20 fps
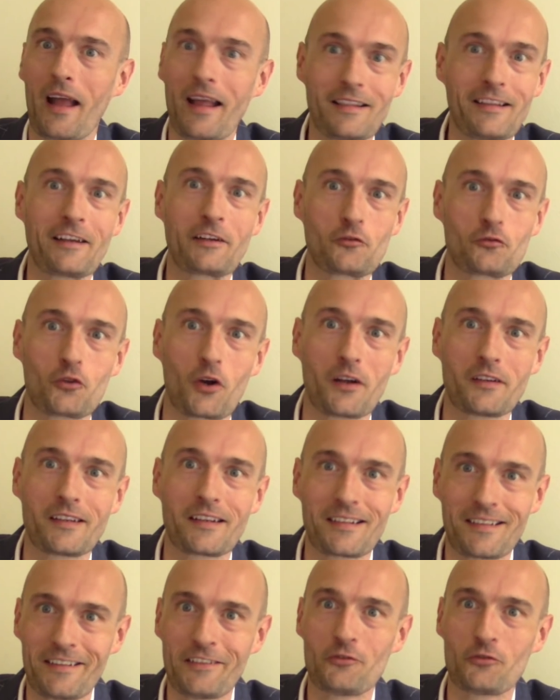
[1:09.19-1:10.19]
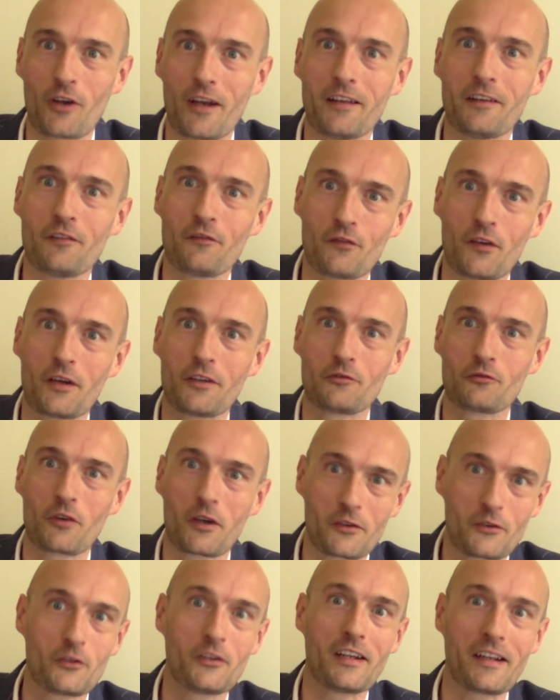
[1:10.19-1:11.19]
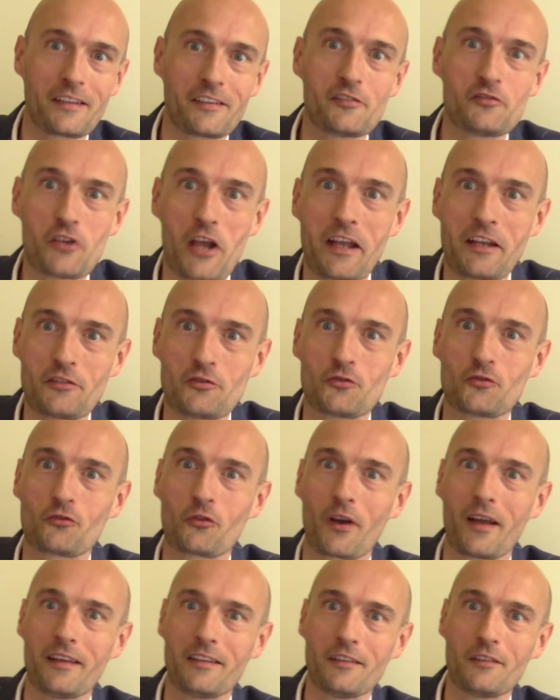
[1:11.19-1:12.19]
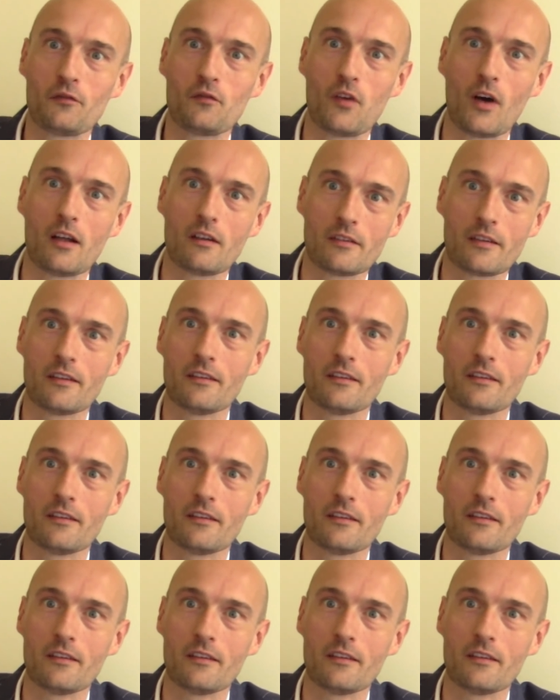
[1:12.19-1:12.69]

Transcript: electronically traded fund rather than exchange traded fund,